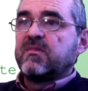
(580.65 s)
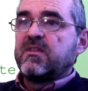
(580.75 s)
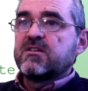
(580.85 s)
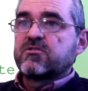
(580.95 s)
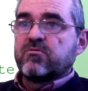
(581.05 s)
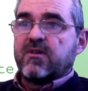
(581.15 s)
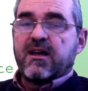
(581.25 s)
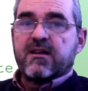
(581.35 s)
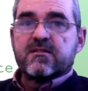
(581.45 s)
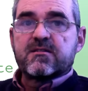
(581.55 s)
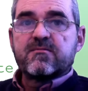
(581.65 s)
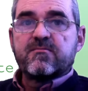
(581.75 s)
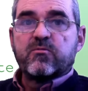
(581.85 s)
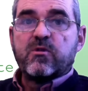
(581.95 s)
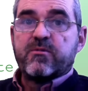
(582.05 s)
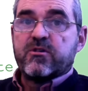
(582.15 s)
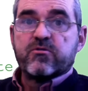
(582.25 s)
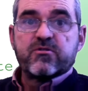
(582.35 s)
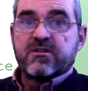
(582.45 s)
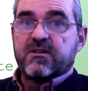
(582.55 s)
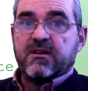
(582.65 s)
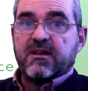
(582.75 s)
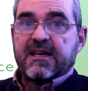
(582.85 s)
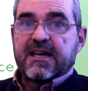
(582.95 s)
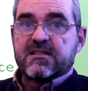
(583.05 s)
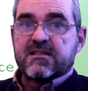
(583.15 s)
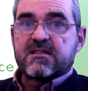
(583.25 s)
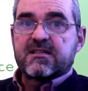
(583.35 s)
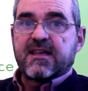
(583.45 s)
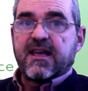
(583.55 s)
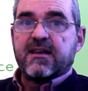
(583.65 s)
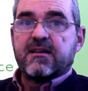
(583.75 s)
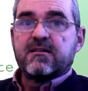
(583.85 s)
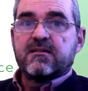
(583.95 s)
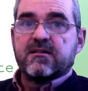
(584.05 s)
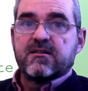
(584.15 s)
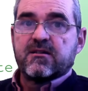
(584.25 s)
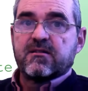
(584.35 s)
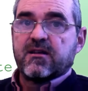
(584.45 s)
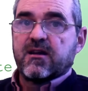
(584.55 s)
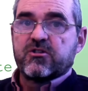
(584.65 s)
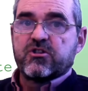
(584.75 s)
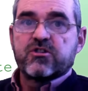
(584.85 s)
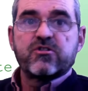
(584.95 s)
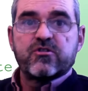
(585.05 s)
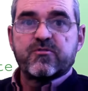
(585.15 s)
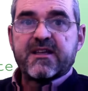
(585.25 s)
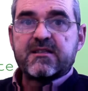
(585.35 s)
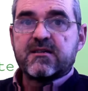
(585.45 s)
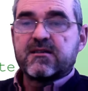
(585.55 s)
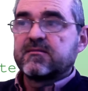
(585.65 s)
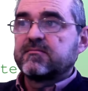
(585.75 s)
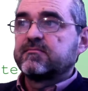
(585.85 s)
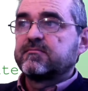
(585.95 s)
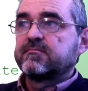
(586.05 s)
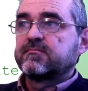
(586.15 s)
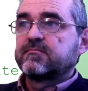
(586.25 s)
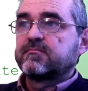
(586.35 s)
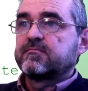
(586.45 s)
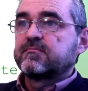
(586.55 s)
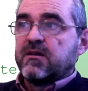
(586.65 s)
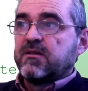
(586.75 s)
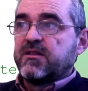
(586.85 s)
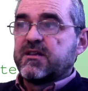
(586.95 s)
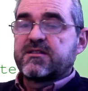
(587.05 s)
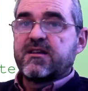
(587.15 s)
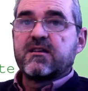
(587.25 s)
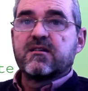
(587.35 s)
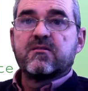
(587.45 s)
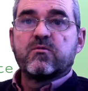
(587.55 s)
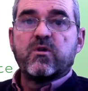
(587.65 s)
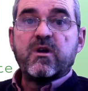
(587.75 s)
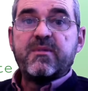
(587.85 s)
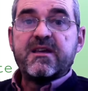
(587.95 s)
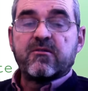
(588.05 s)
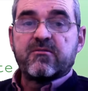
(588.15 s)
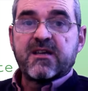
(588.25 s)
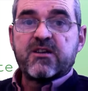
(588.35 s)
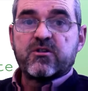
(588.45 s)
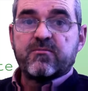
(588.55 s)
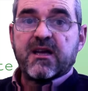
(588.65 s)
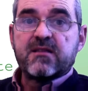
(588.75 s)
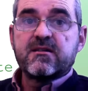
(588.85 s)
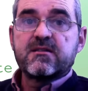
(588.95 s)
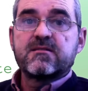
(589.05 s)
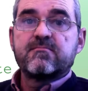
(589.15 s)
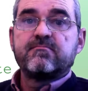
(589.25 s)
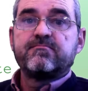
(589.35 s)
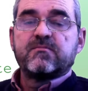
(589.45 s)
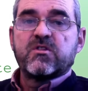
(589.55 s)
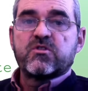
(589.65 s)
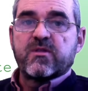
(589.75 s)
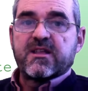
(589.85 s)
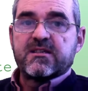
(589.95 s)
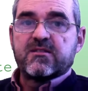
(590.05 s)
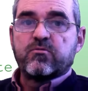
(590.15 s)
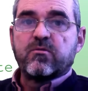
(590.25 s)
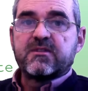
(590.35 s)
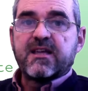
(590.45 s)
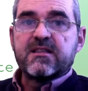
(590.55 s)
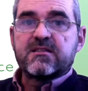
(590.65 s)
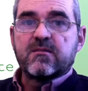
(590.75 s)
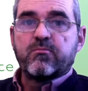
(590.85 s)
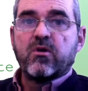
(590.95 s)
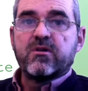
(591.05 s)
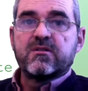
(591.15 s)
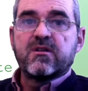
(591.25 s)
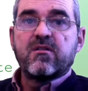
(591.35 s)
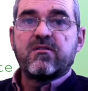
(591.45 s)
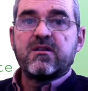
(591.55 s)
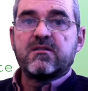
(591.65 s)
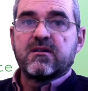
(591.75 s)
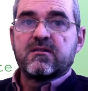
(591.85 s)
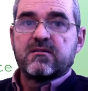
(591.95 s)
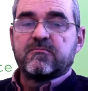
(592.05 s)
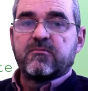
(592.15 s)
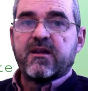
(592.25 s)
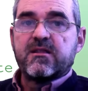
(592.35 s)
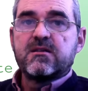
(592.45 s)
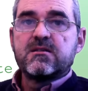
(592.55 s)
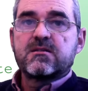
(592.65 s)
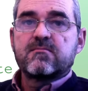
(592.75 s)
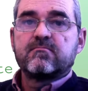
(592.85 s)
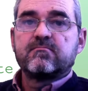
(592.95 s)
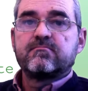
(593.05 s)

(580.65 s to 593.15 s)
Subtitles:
These two lines will be used in axis scaling. They are just cosmetic. This thing will be a rotation matrix so that it rotates a point theta radians.